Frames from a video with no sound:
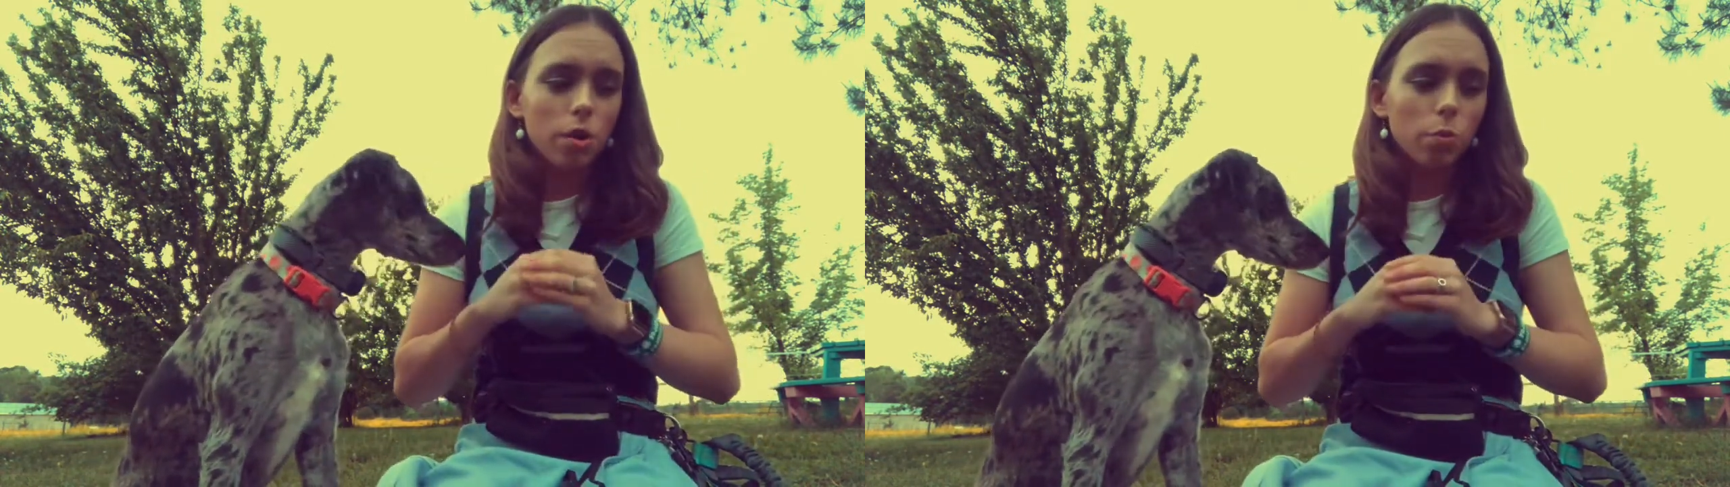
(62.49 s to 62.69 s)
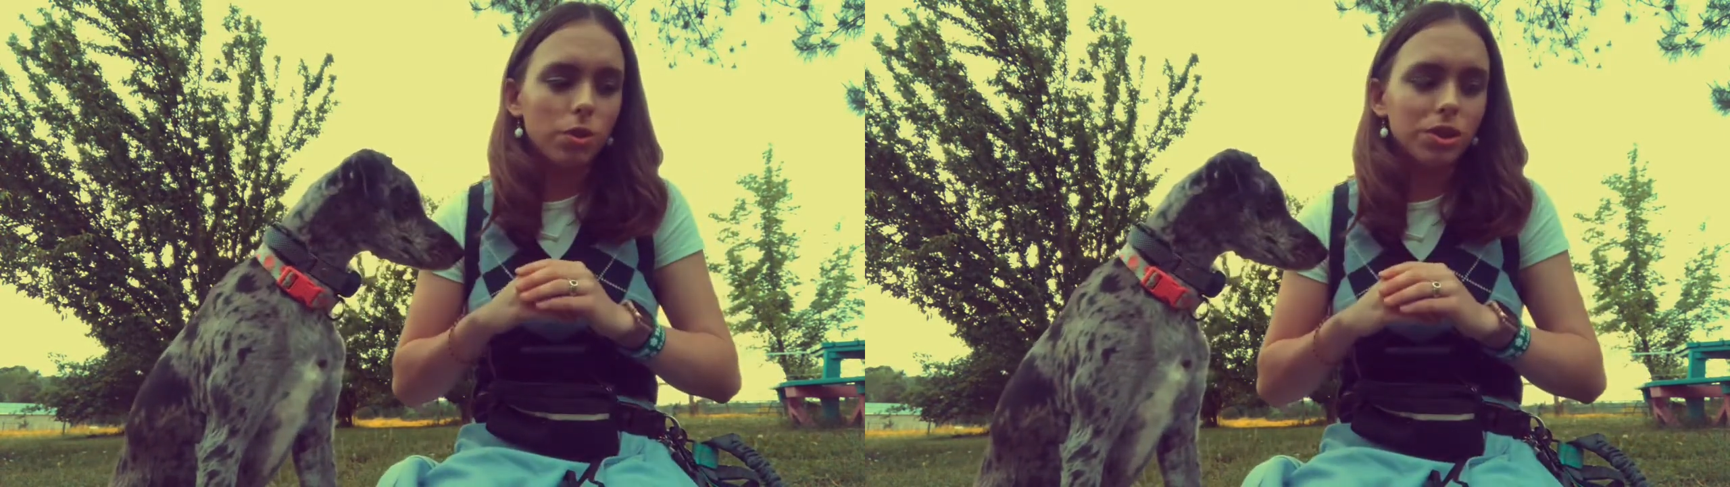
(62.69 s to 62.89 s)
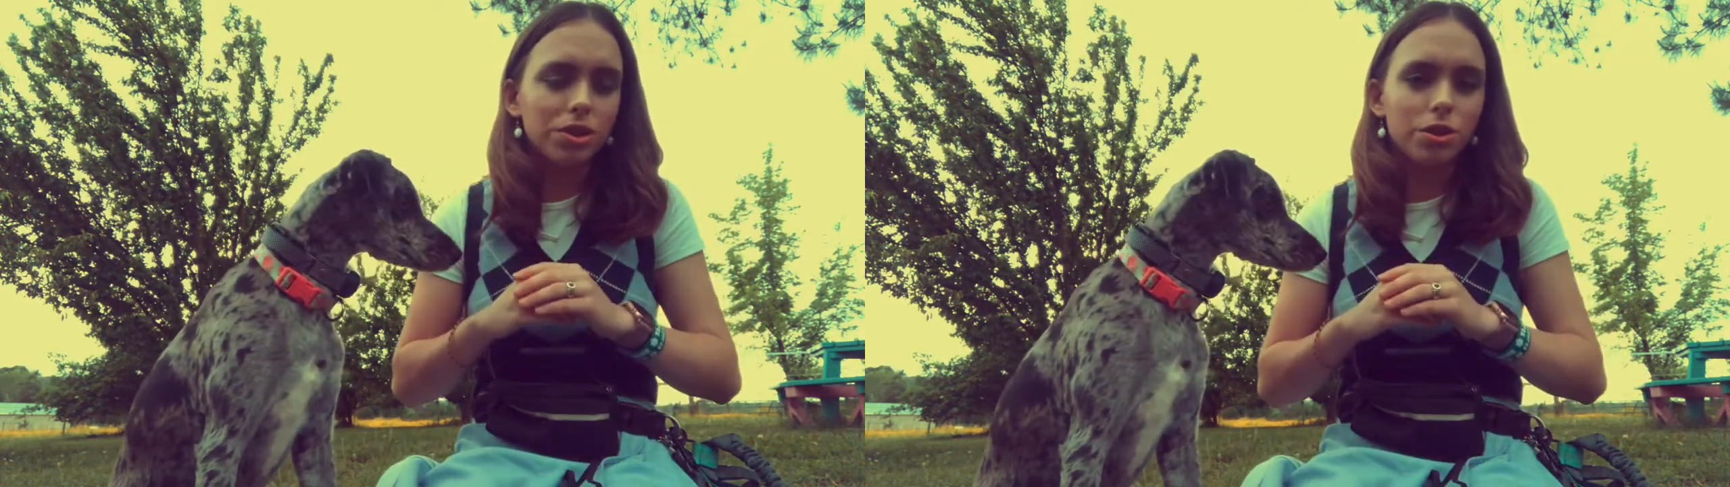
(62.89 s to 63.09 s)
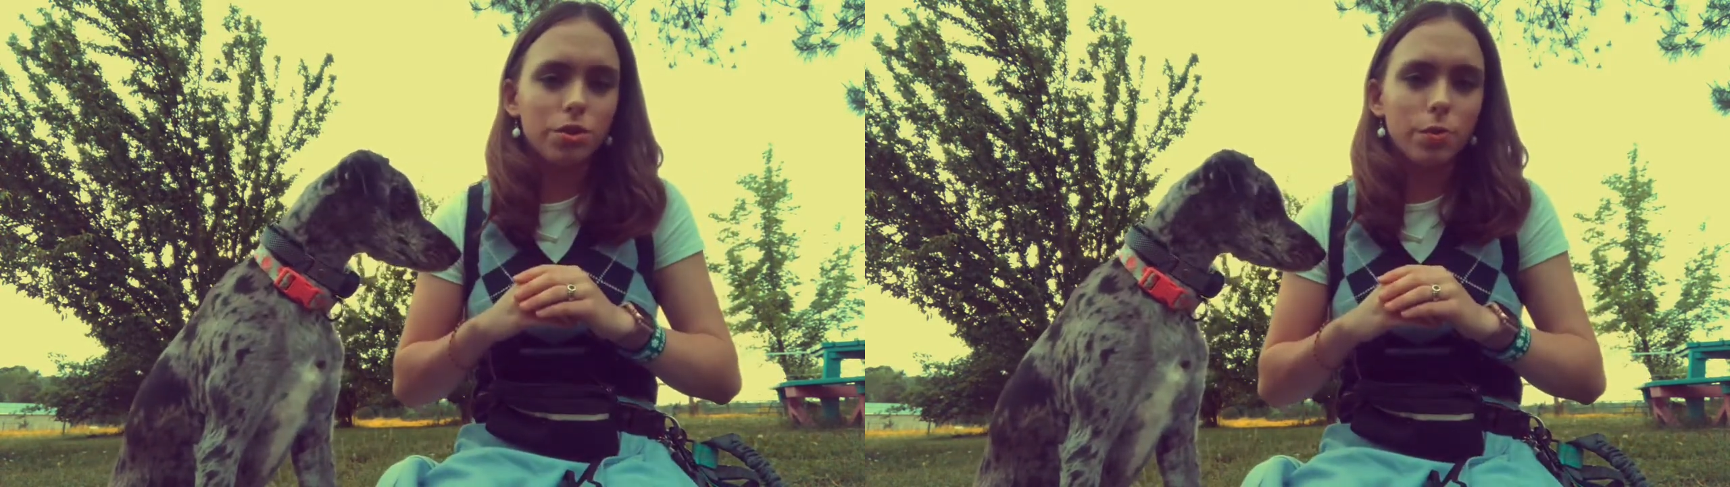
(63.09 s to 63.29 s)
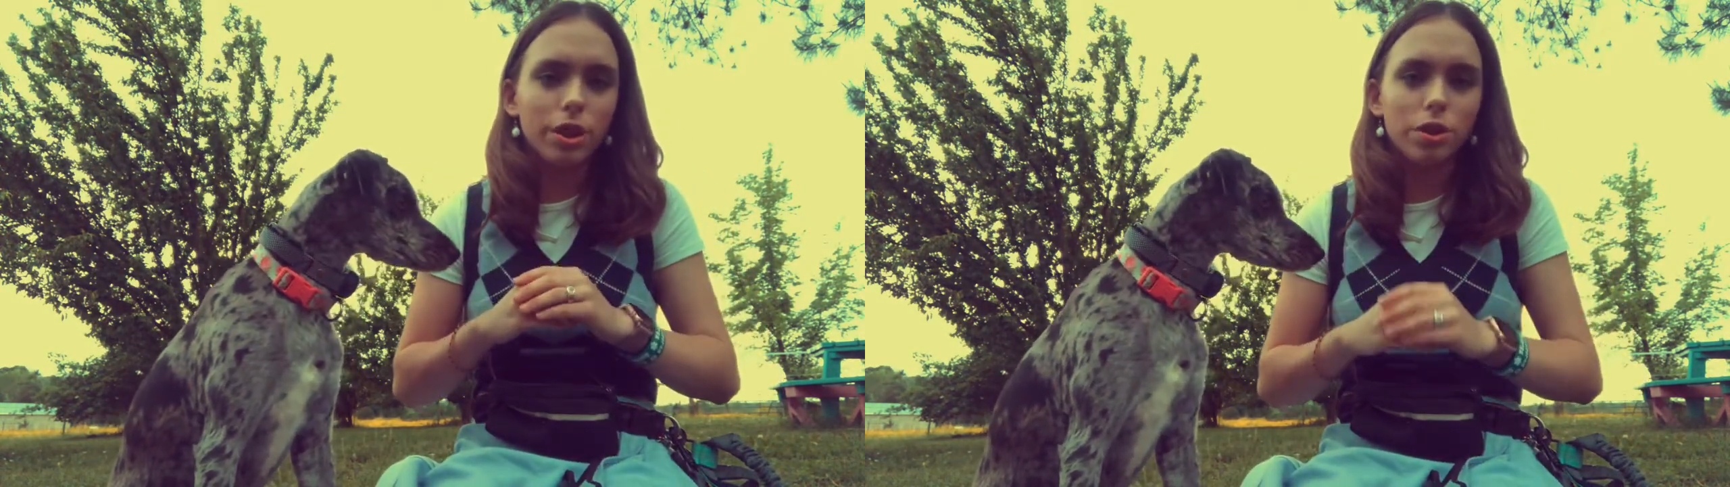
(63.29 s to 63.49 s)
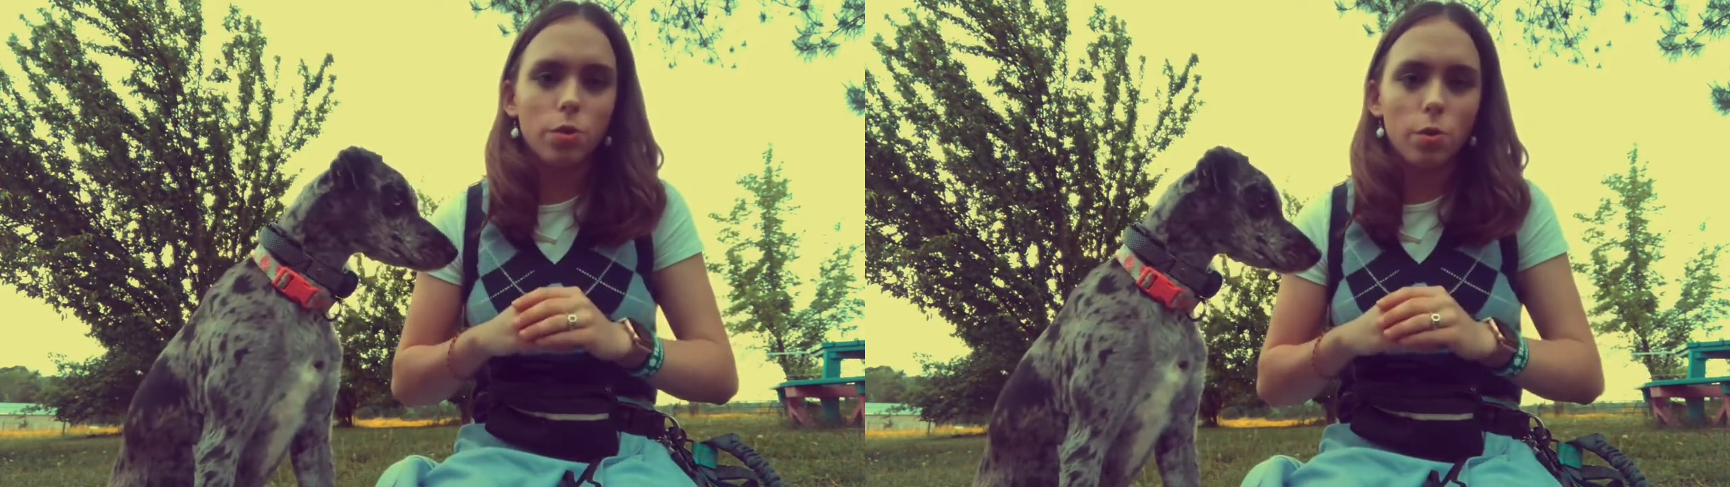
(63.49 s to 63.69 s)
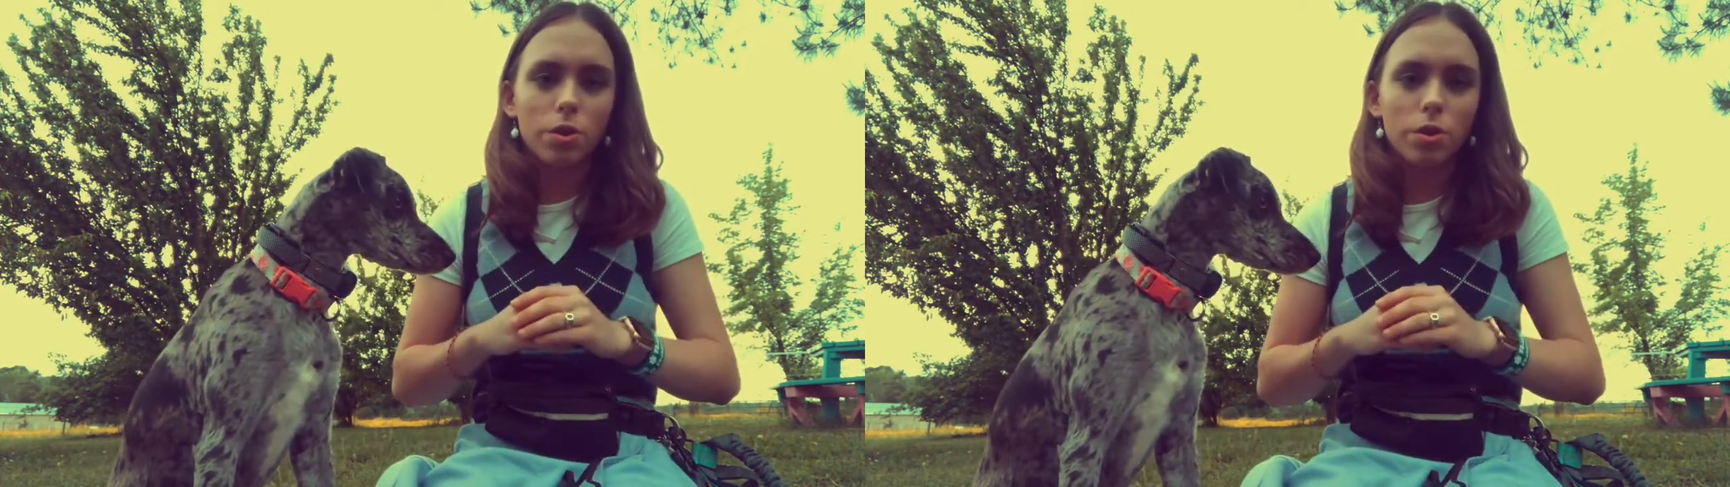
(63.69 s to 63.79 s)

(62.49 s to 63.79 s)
was to ignore